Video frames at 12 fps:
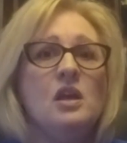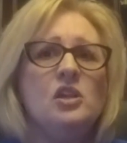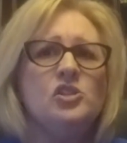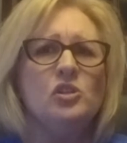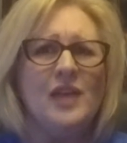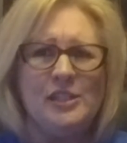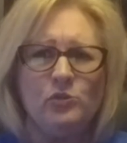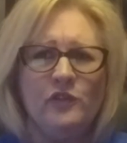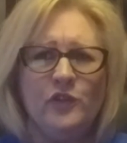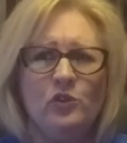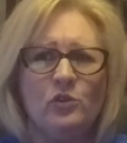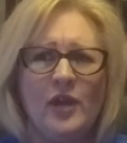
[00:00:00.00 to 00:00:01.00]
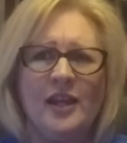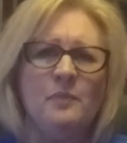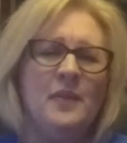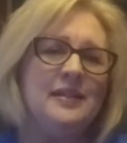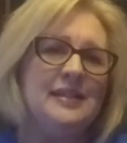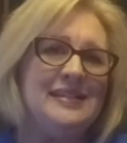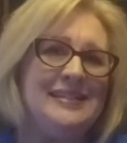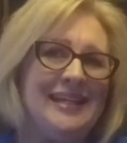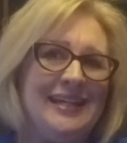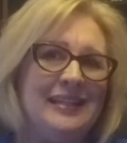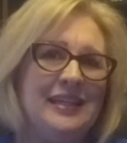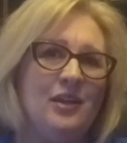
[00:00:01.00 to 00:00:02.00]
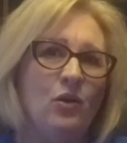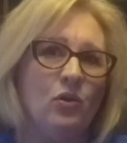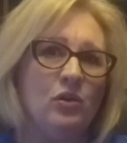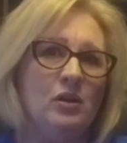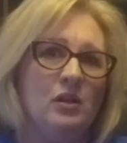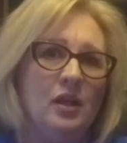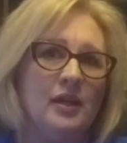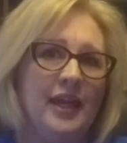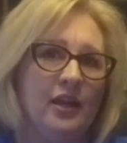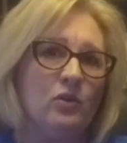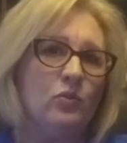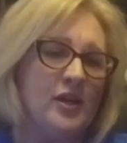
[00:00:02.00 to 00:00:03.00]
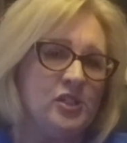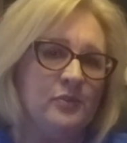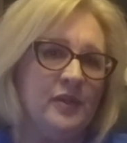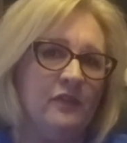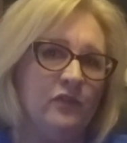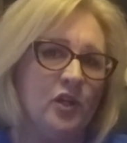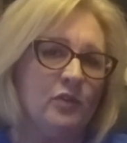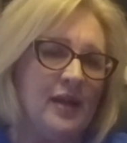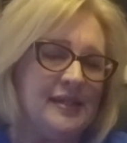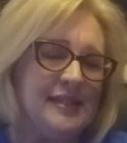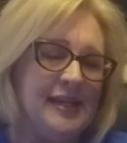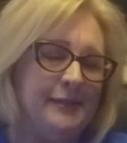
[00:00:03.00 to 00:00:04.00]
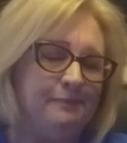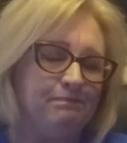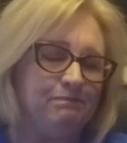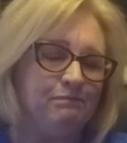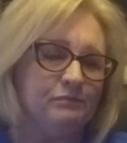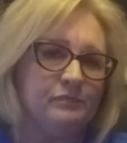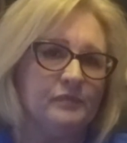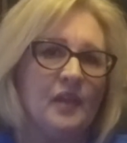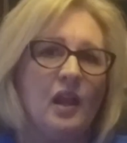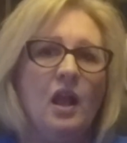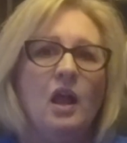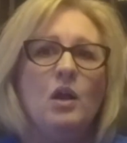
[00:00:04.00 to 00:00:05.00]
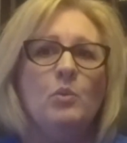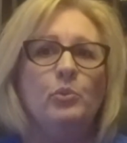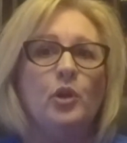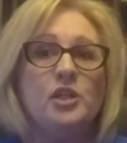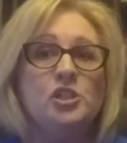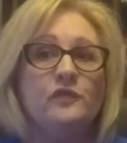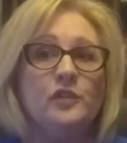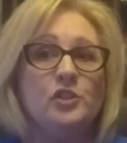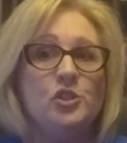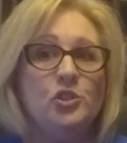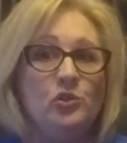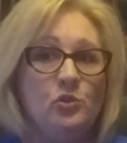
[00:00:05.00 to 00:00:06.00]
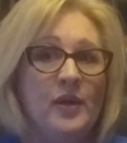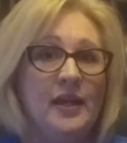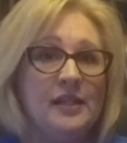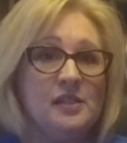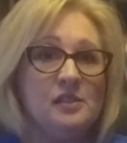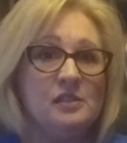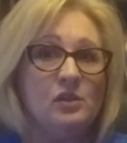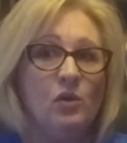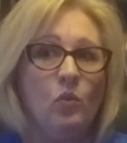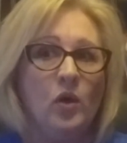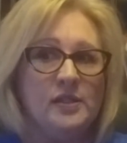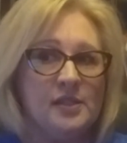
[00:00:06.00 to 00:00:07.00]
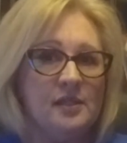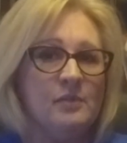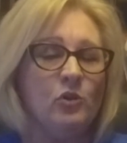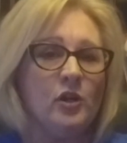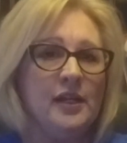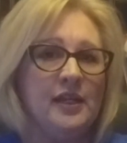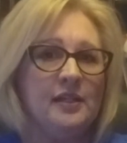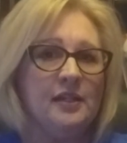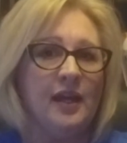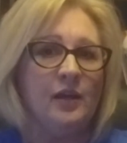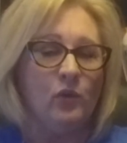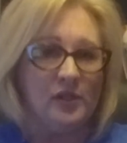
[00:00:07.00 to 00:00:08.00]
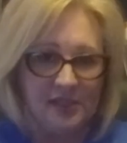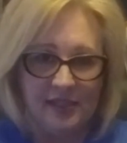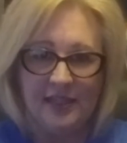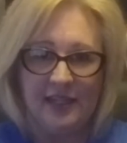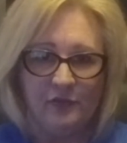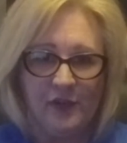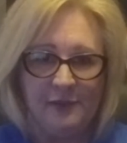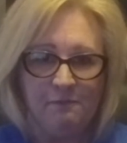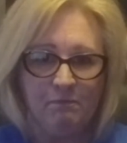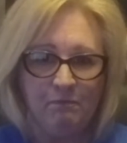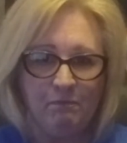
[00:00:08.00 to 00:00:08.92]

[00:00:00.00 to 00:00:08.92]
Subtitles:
So let's review the recommended daily oral care regimen for a resident. Brush for 2 minutes, once in the morning and once in the evening.